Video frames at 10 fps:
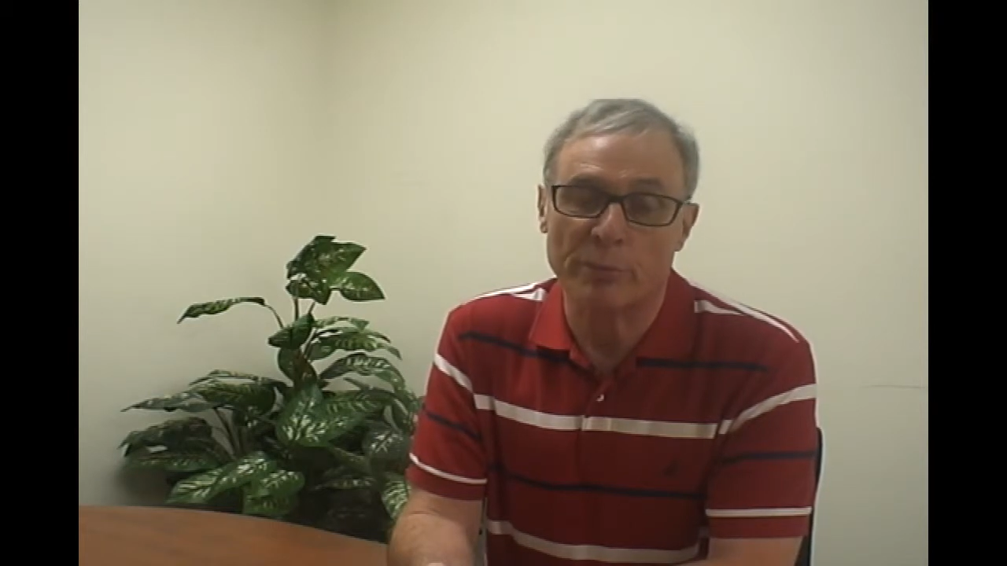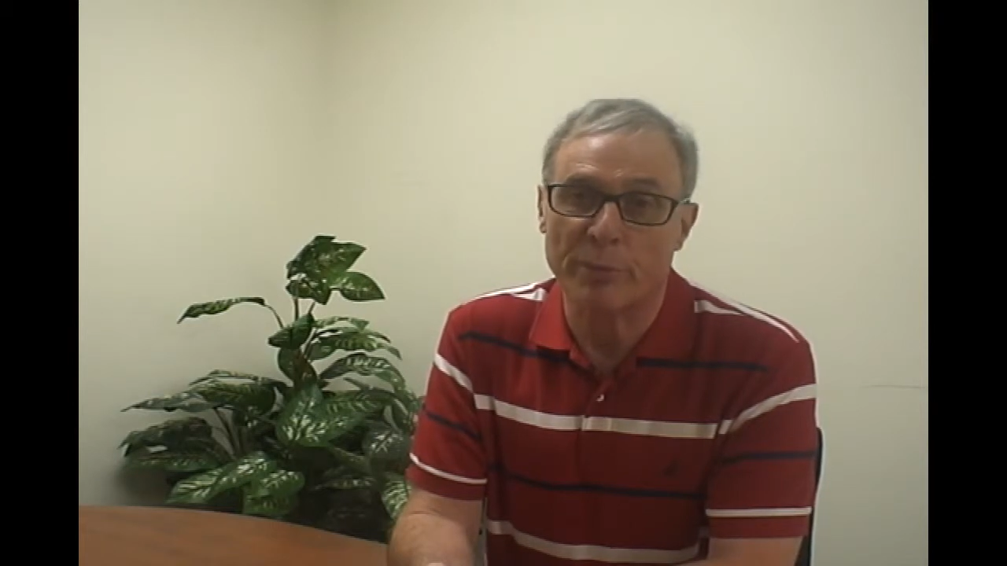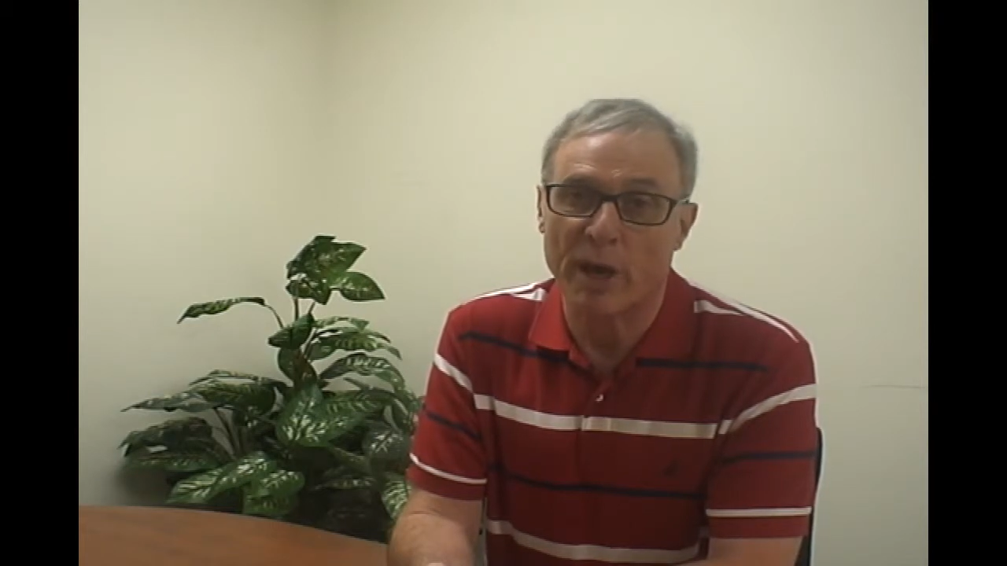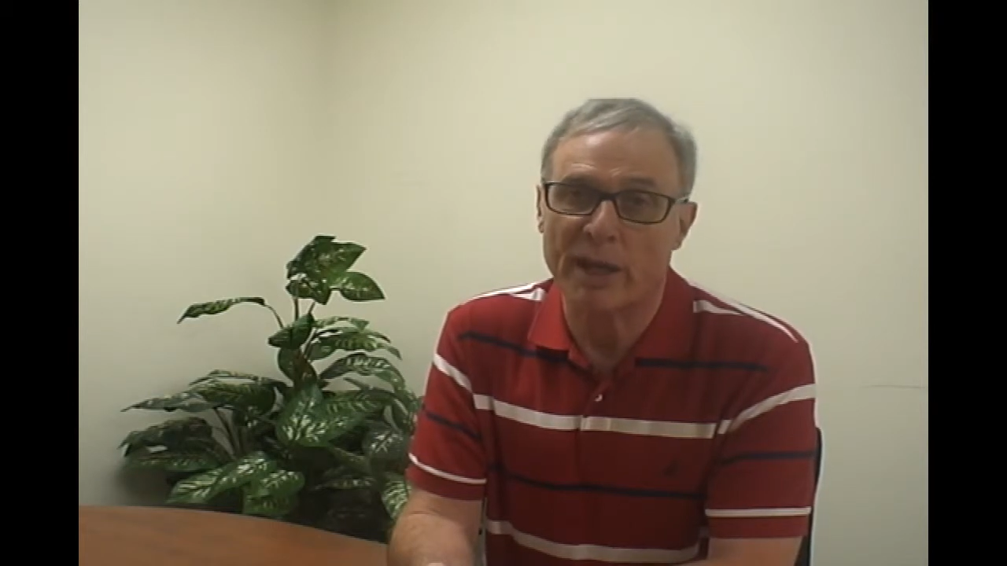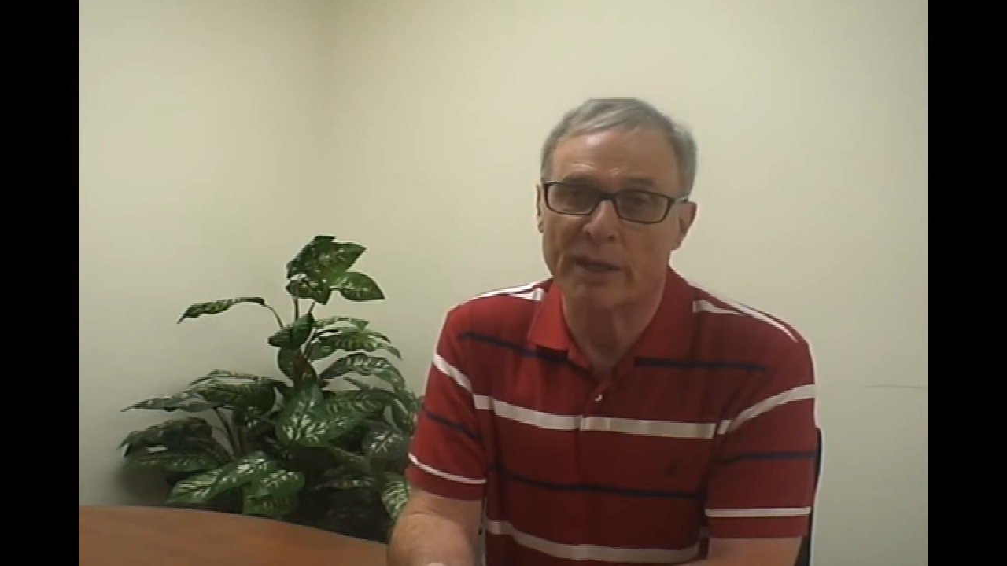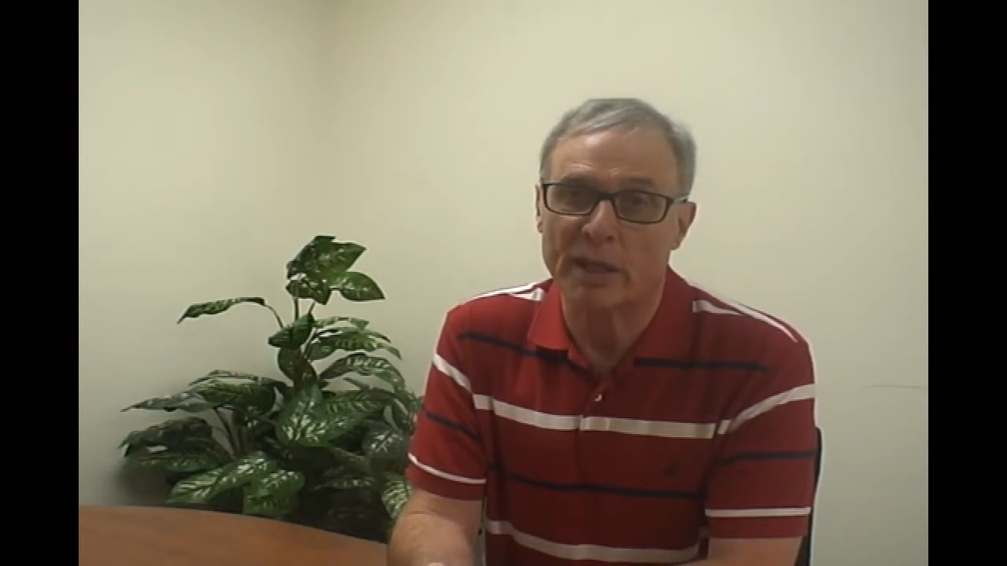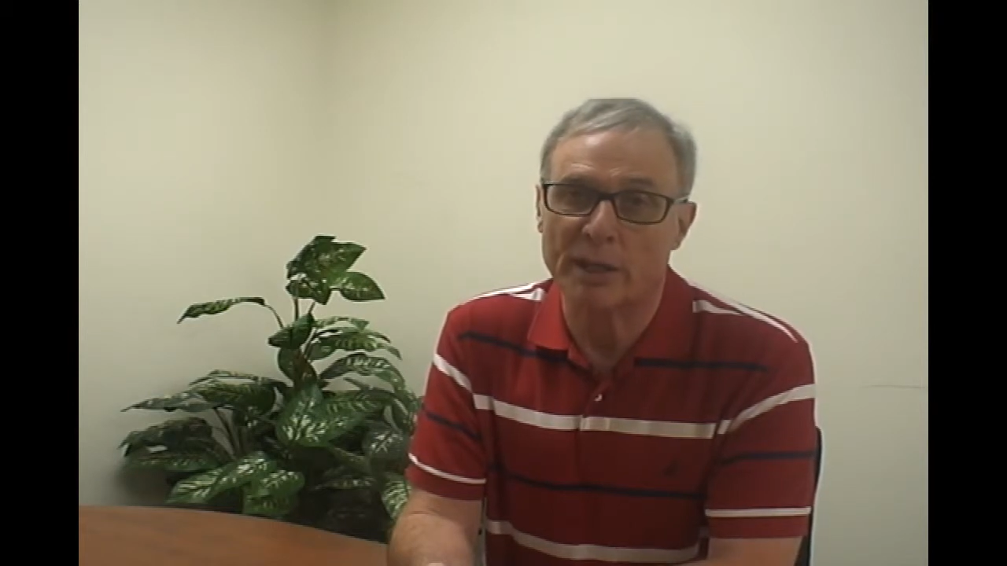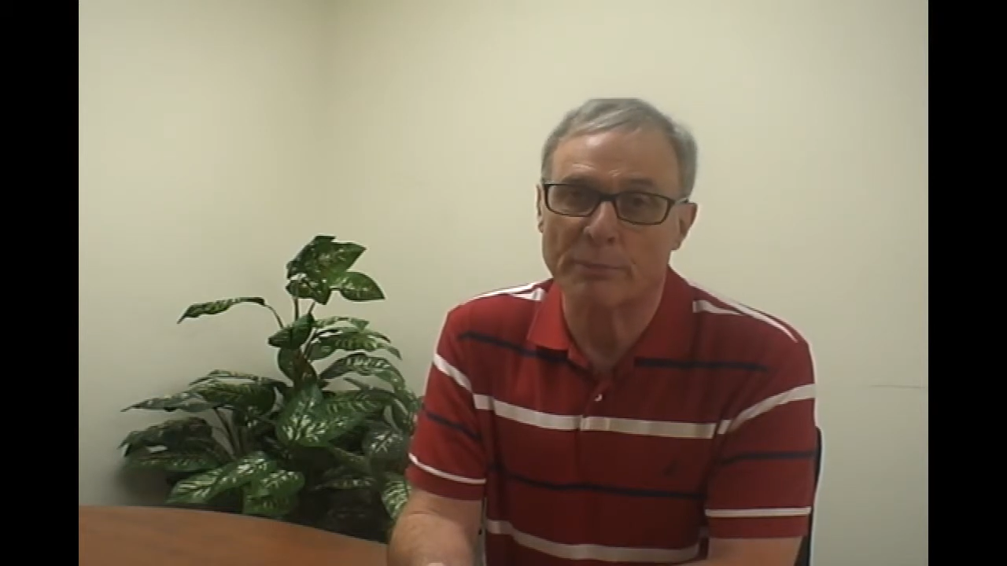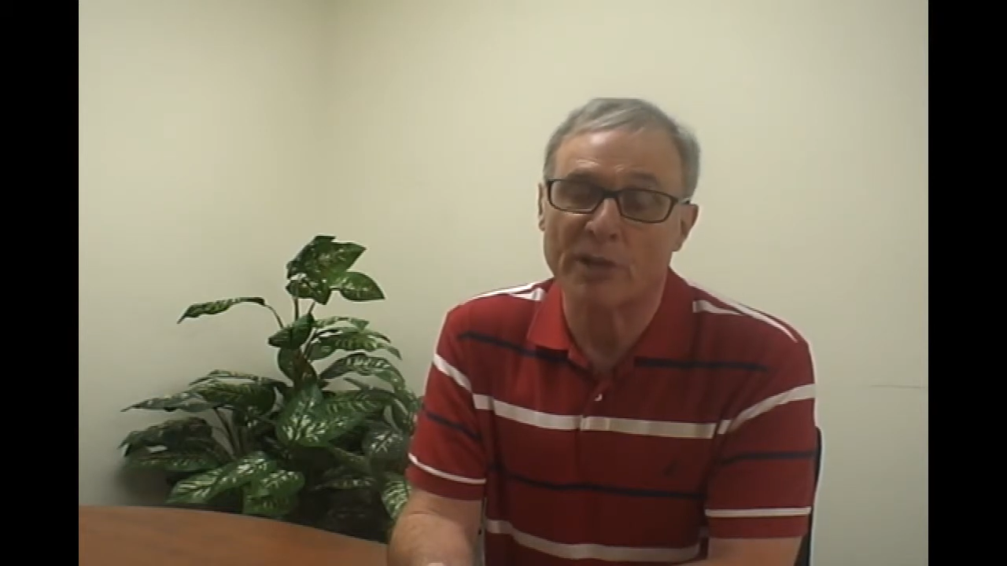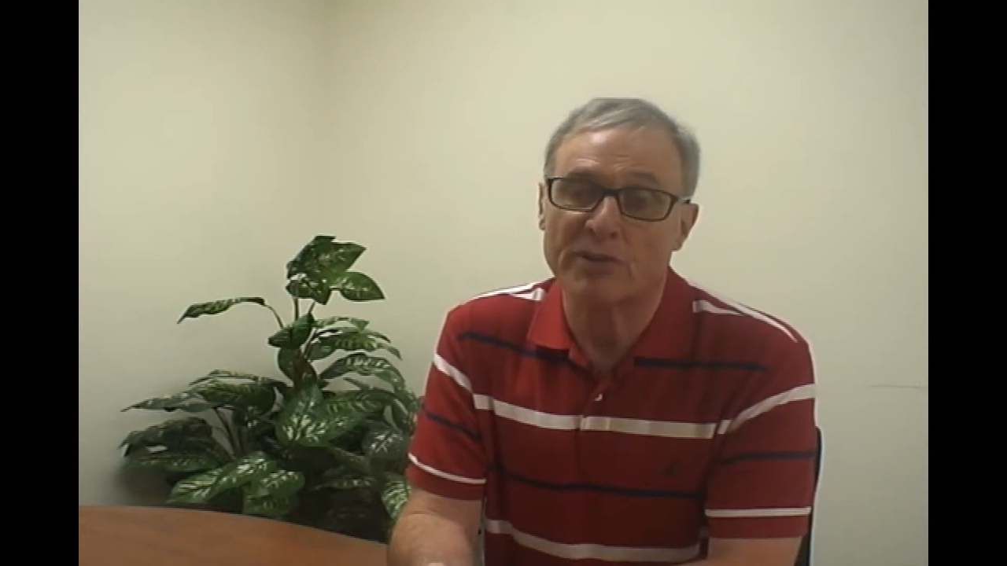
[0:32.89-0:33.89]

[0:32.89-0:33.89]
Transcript: human body and